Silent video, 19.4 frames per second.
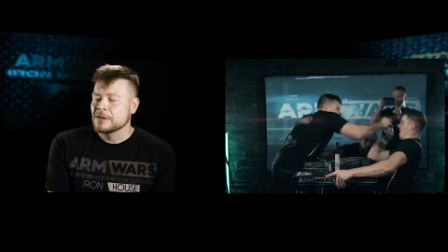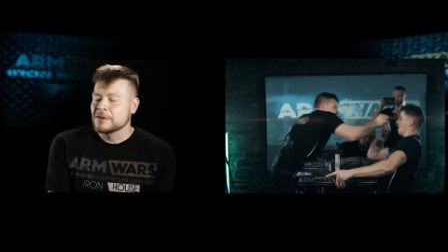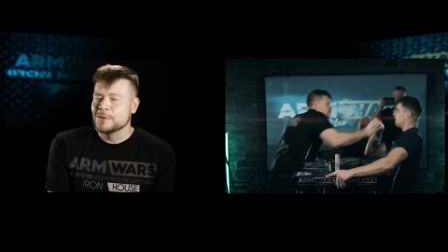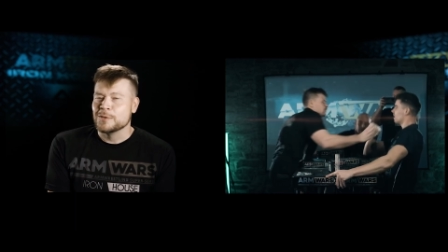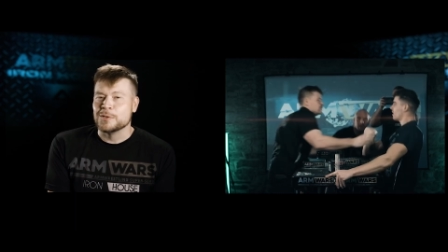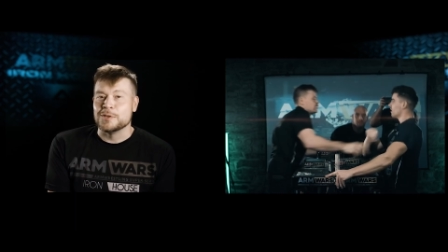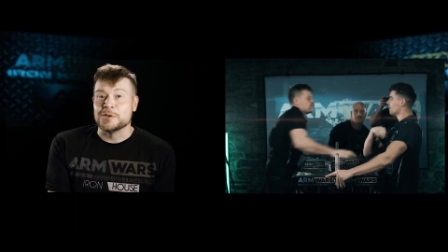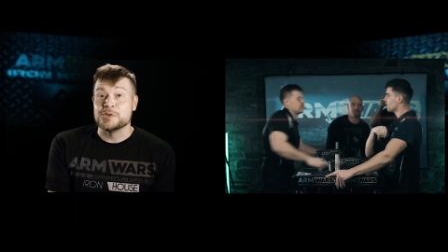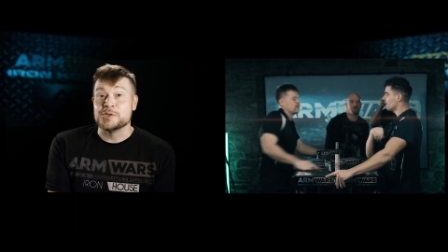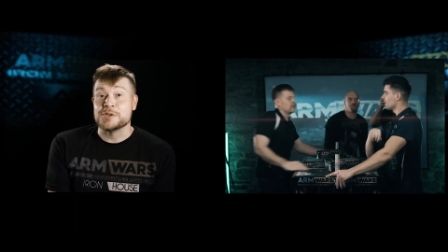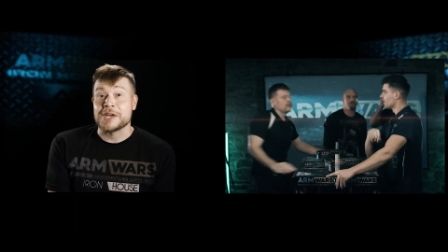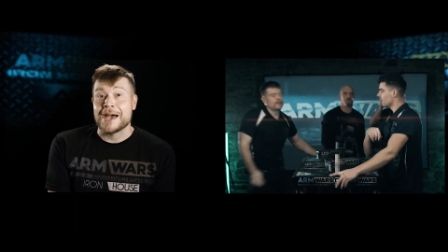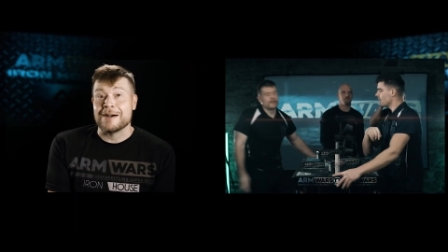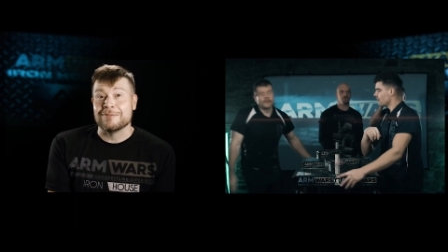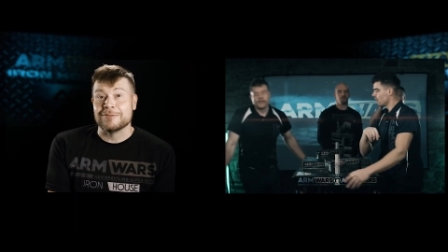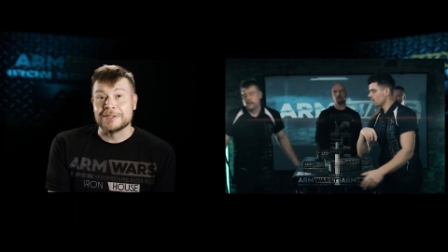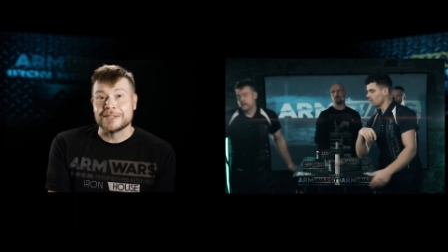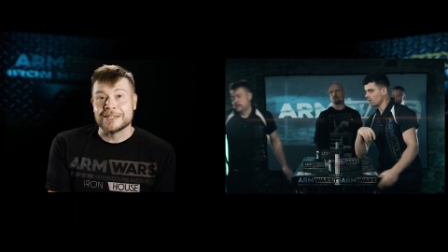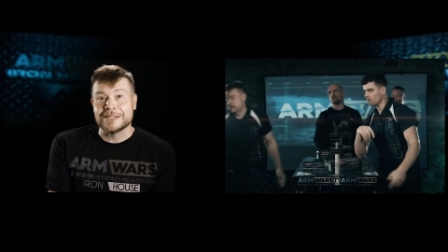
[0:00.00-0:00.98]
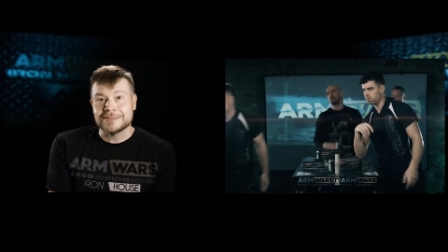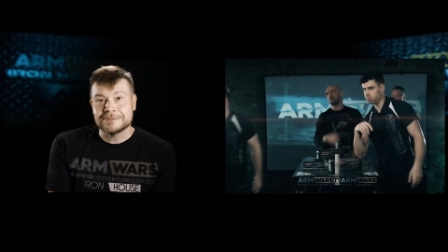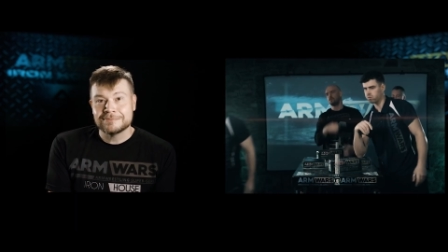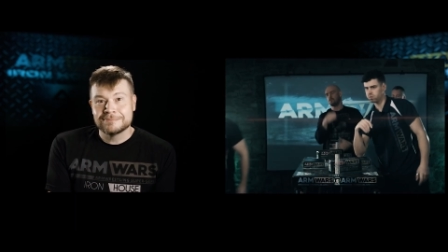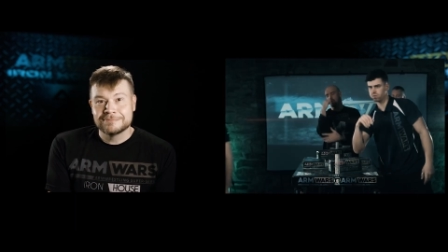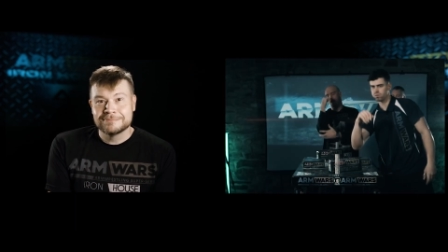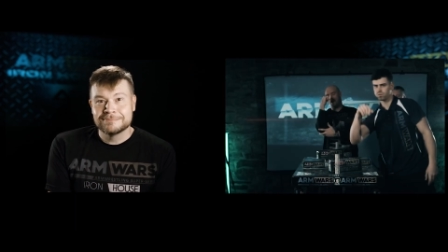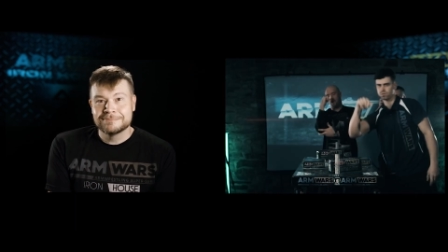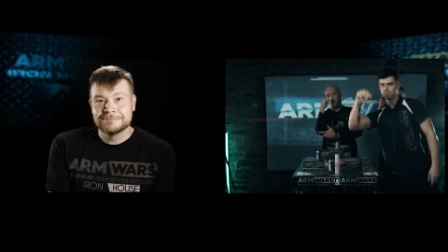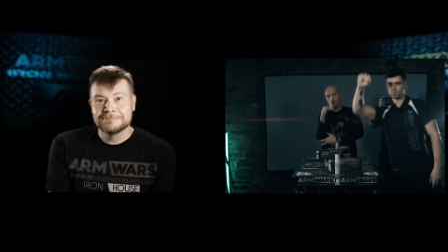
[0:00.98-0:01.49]
the javelin.
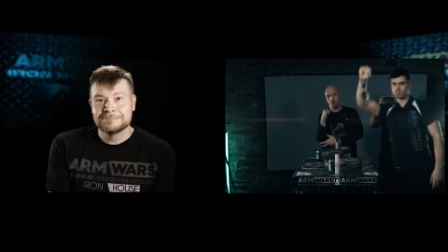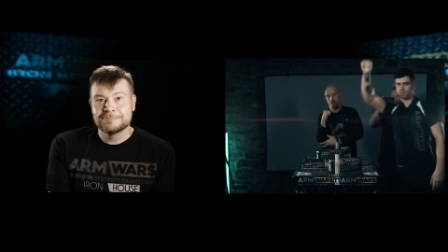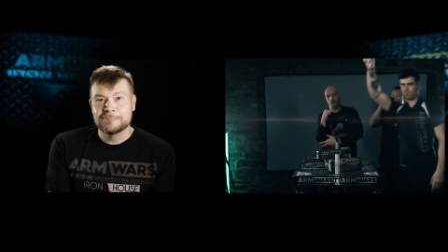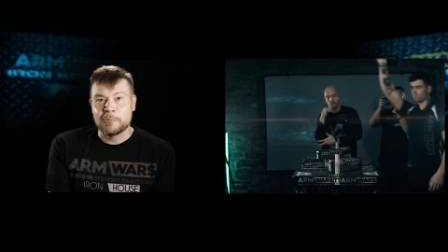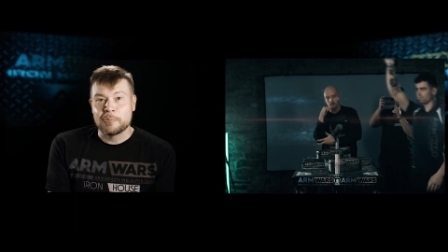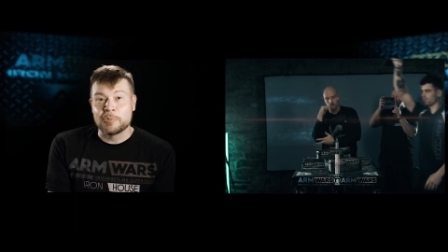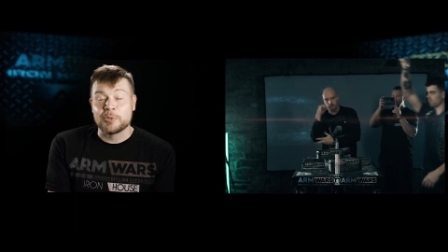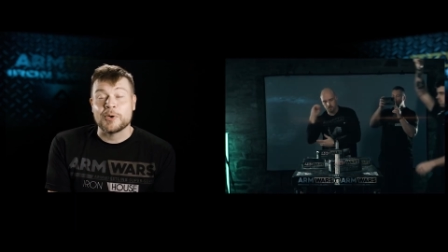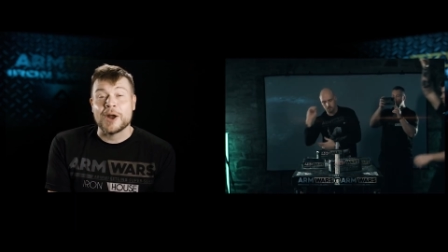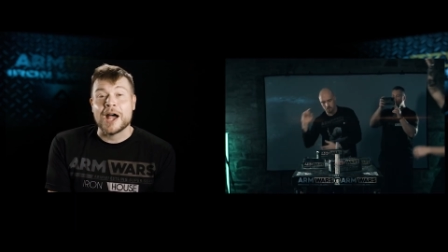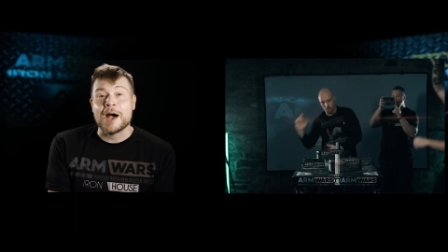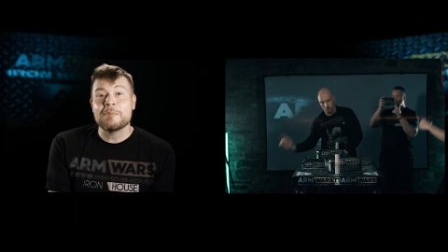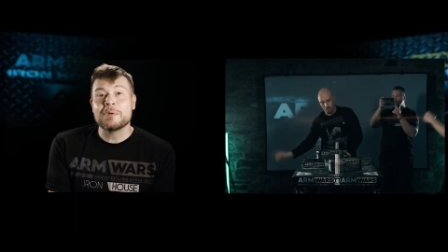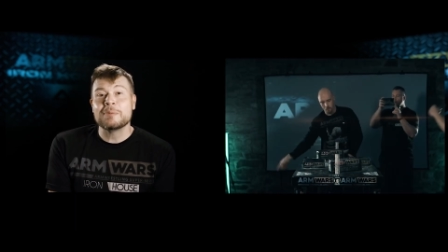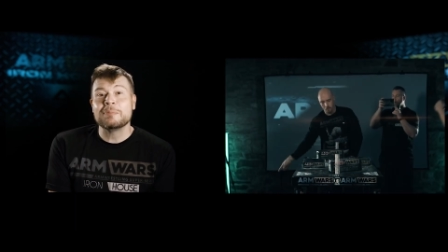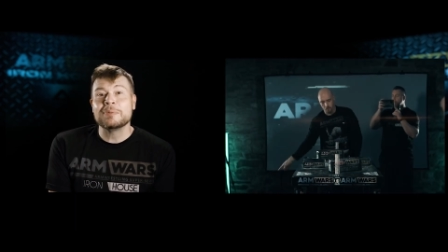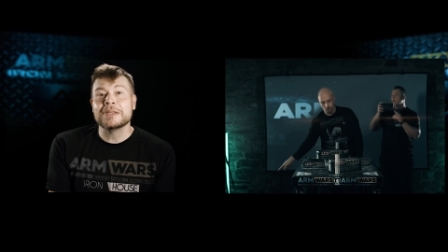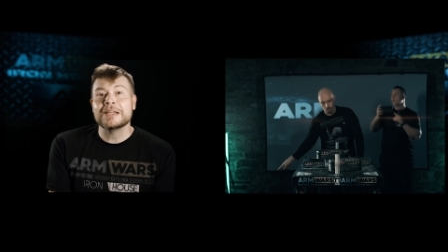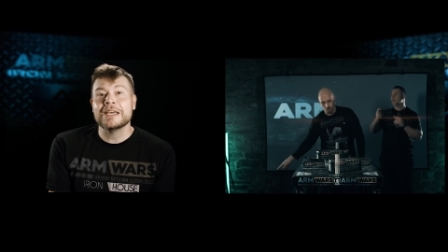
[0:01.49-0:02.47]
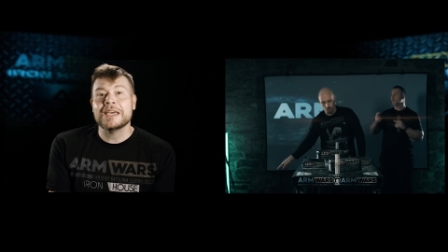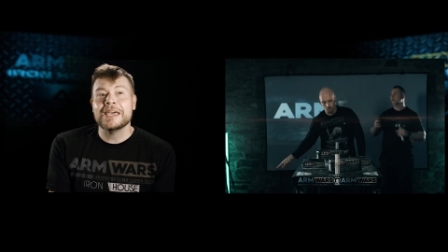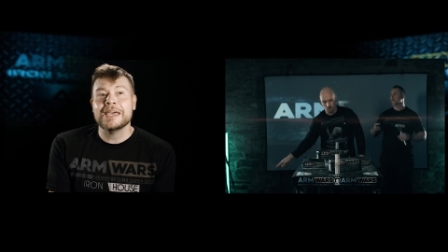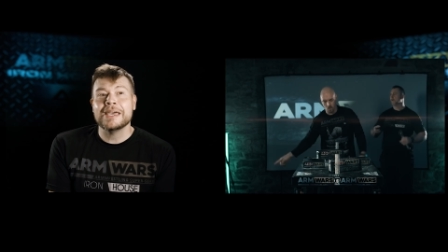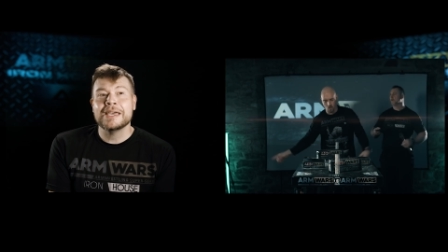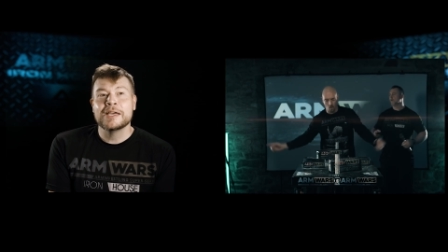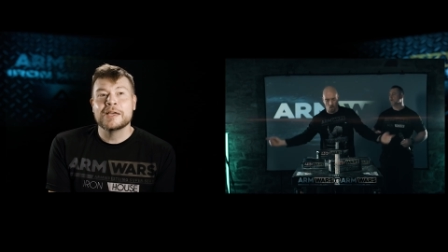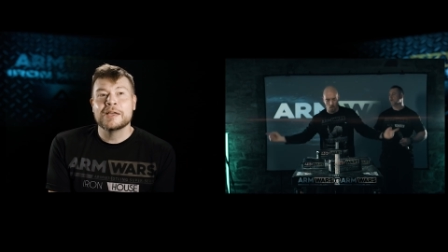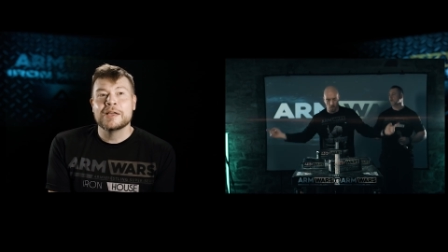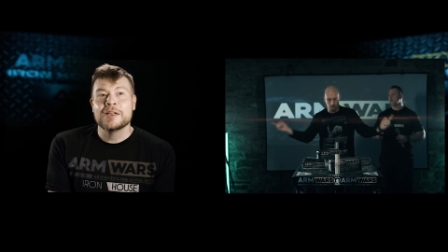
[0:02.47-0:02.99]
Probably